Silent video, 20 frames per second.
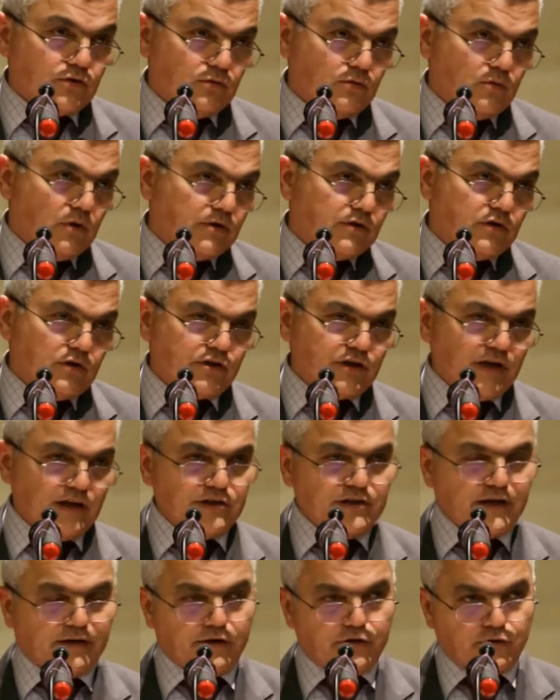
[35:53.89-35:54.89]
who want to
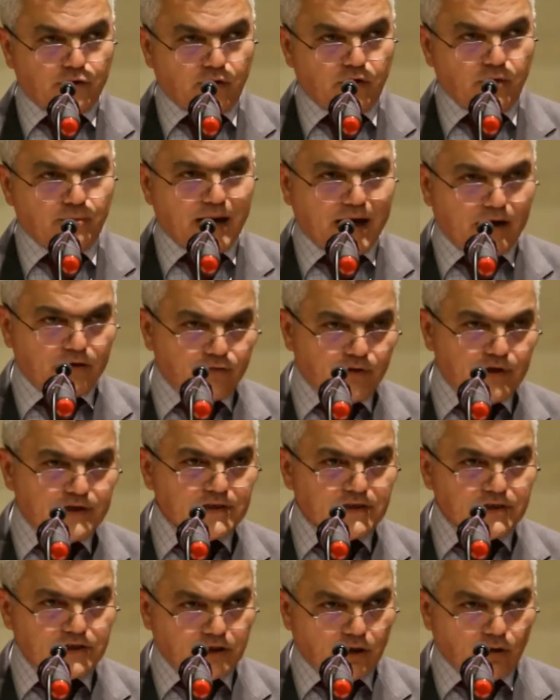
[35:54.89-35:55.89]
change territorial
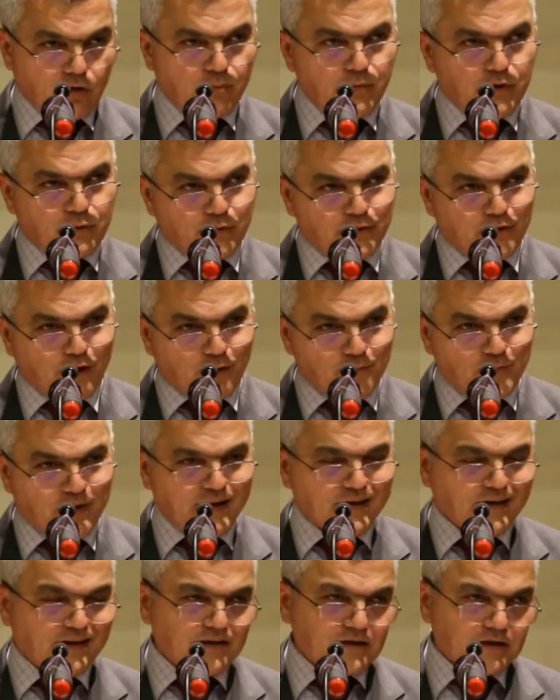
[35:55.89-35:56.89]
boundaries and so on between
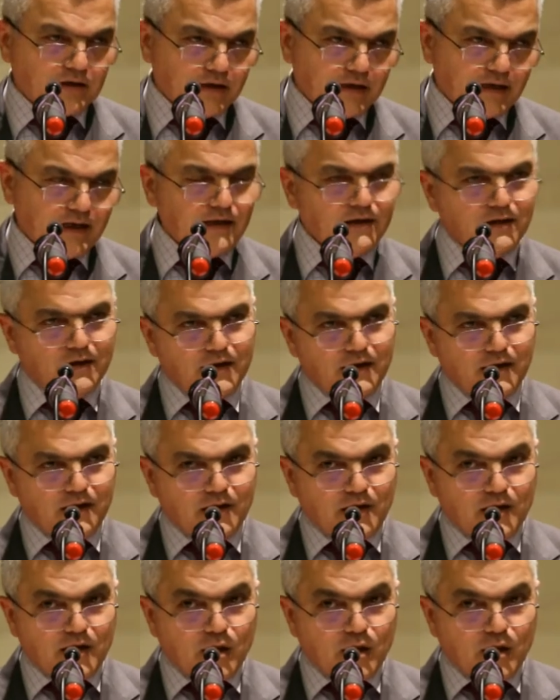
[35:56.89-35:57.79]
Armenia and Turkey,